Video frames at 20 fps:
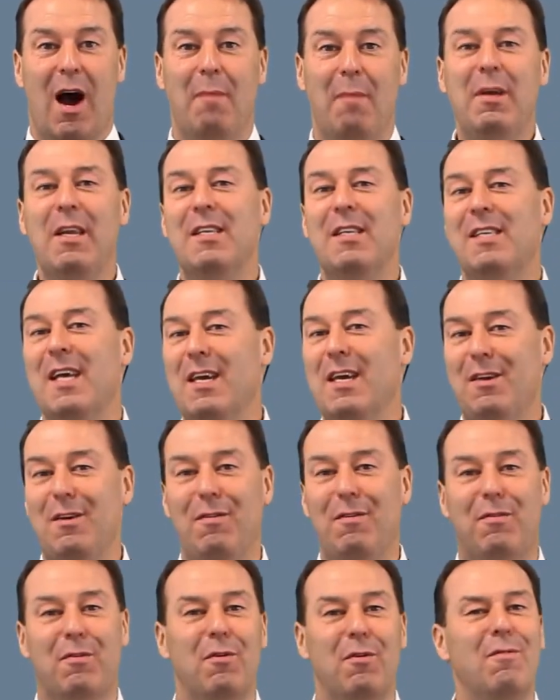I'm going to take
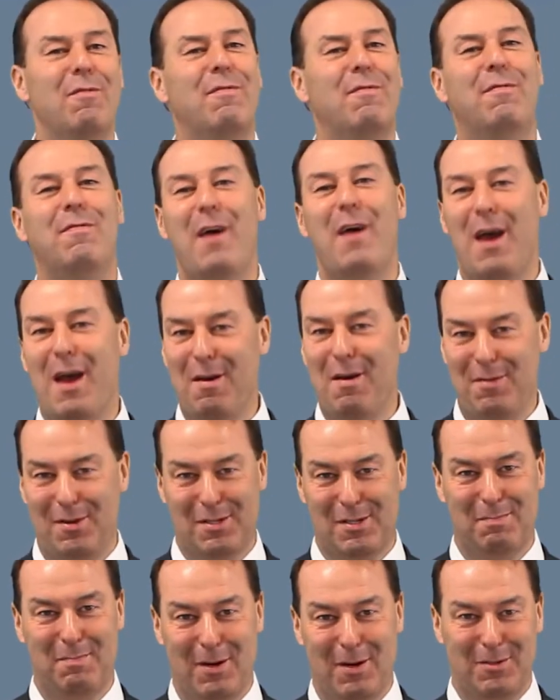you through
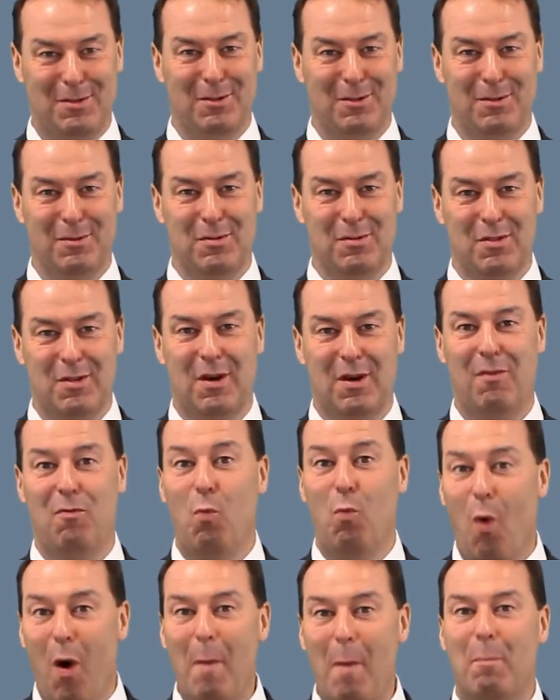various modules of
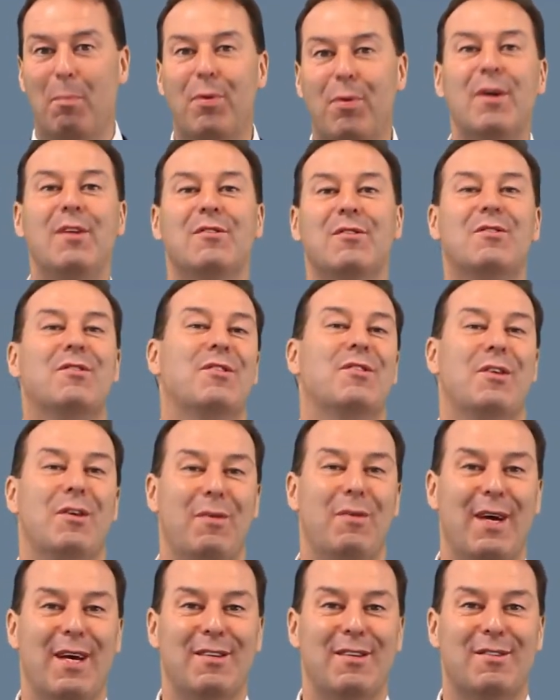what
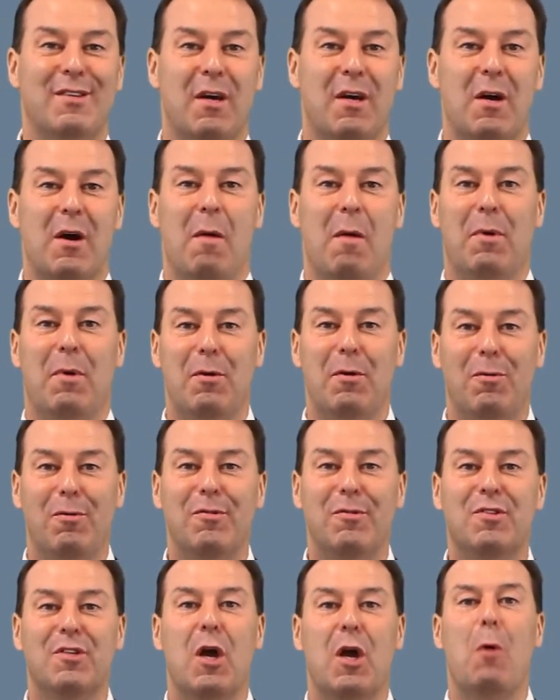PRINCE2 is, but
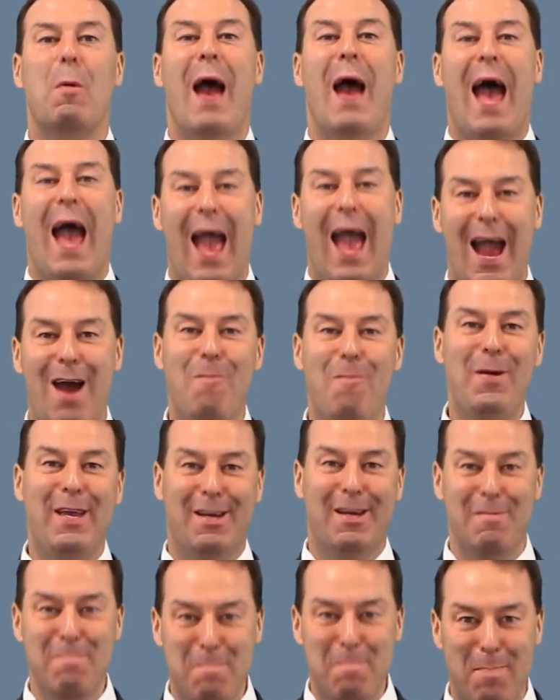also how we
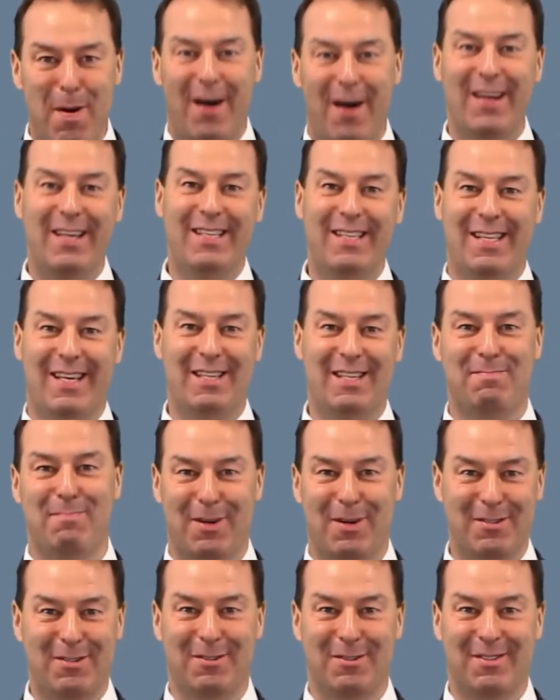combine these
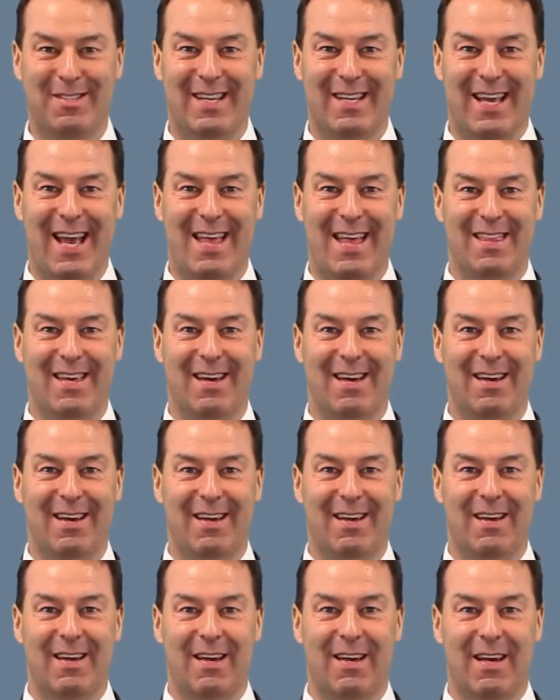modules together.
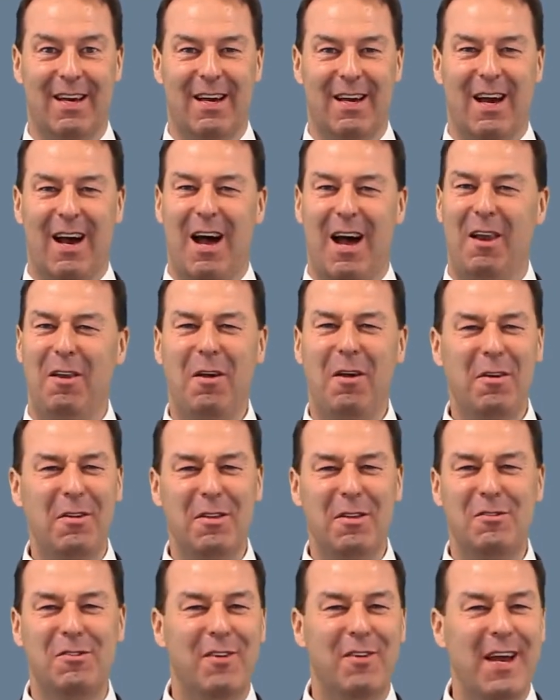A lot
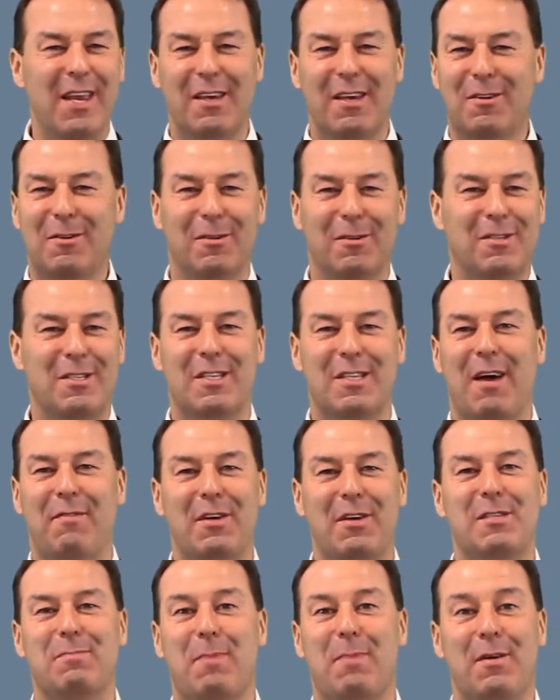of the training courses
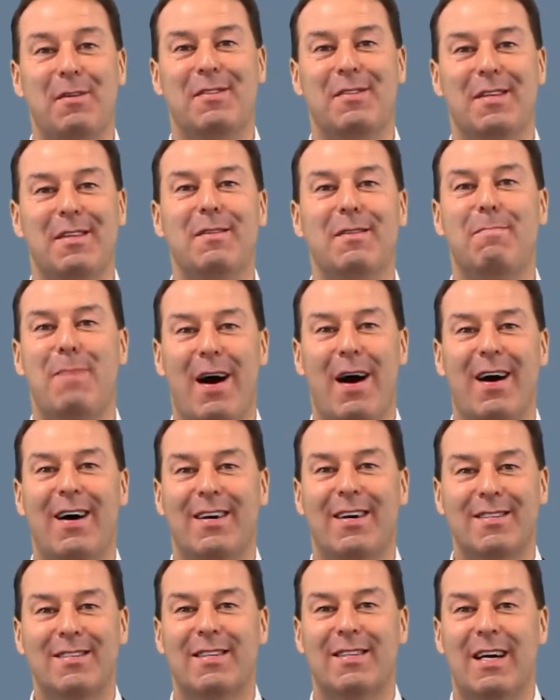I've experienced in the
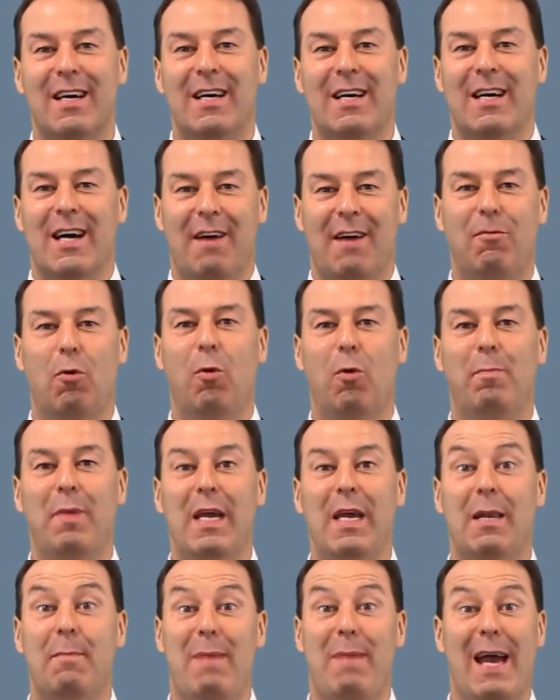past have all
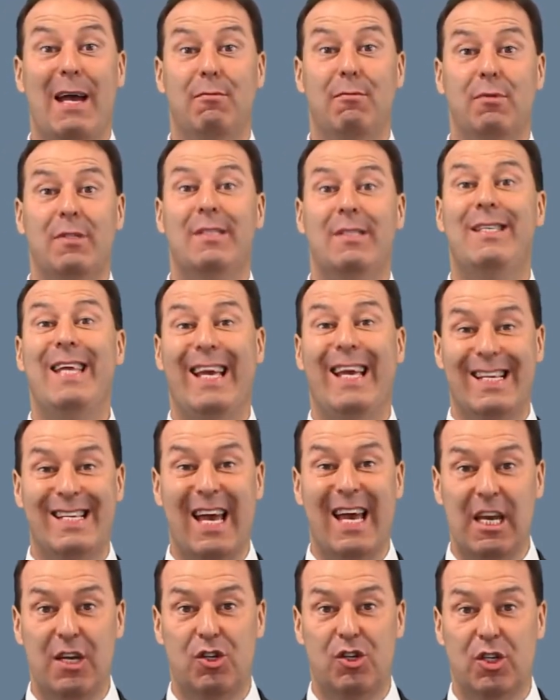been about
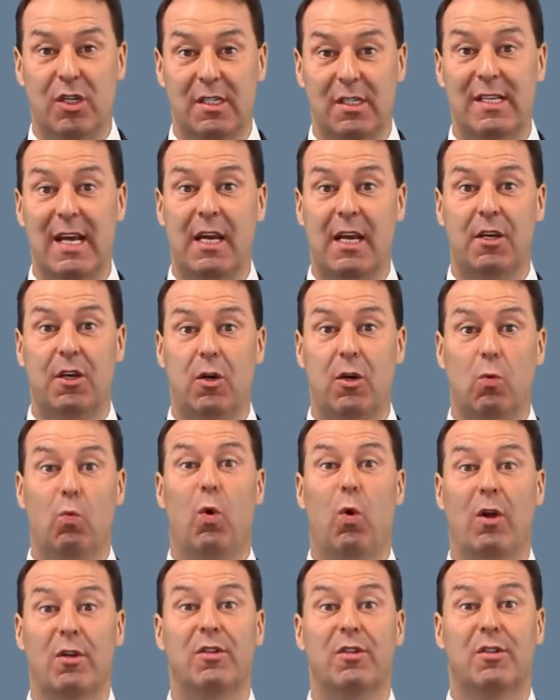dictation, telling you
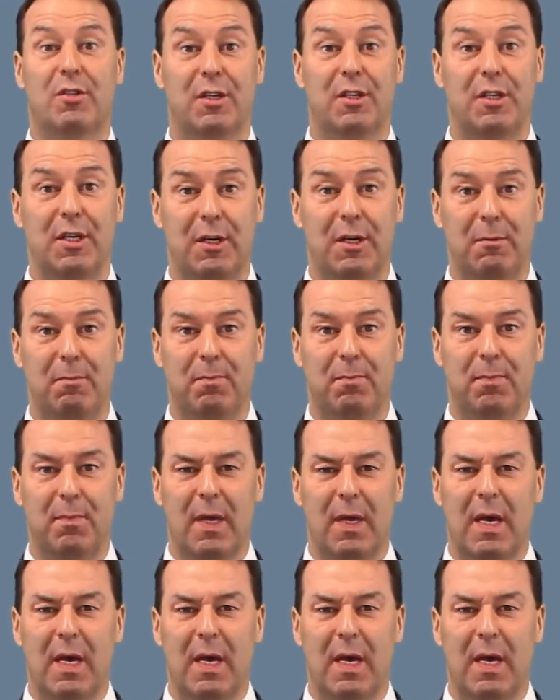what to do,